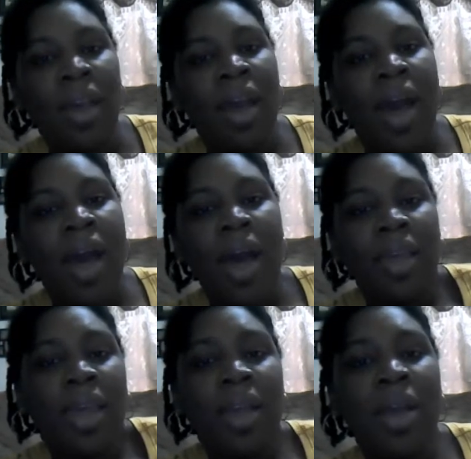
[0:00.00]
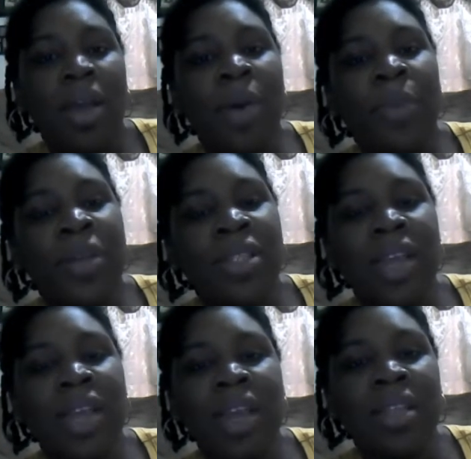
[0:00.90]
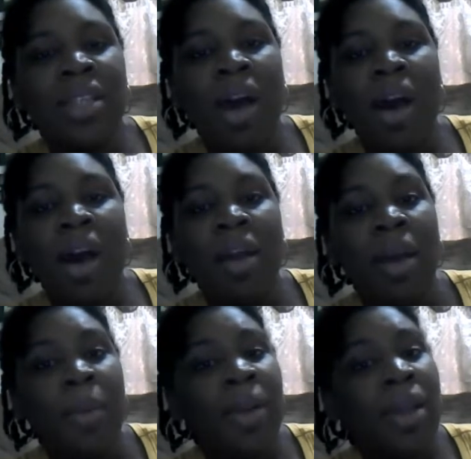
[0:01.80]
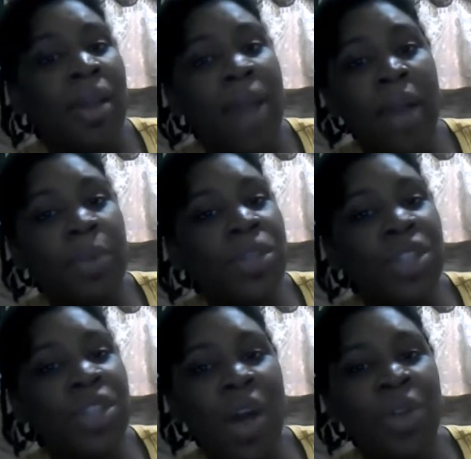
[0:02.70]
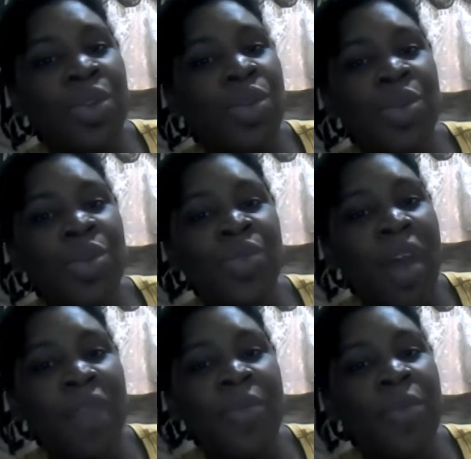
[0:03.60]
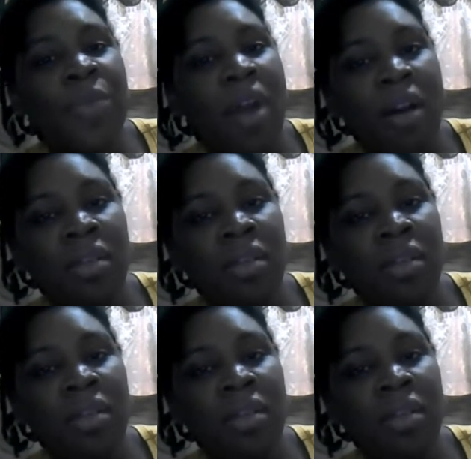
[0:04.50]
I can't help but take this heart, but I gotta push on and do what's right from wrong.